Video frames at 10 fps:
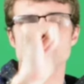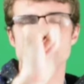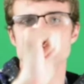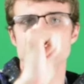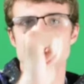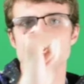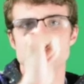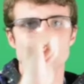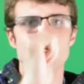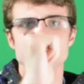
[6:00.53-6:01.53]
you can see my thumb
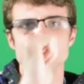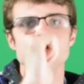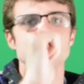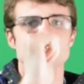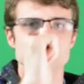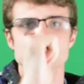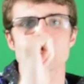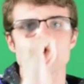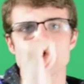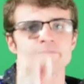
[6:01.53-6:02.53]
is pointed into the
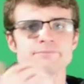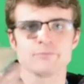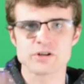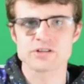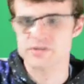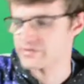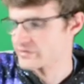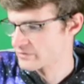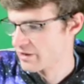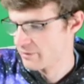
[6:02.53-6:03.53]
screen, which
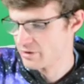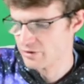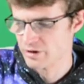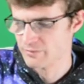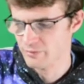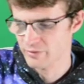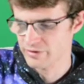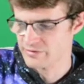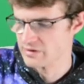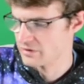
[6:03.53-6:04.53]
is in agreement with
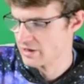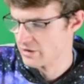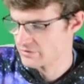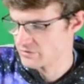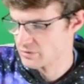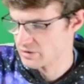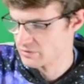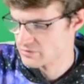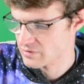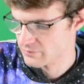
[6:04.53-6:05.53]
this other analysis we did.
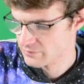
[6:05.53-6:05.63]
So,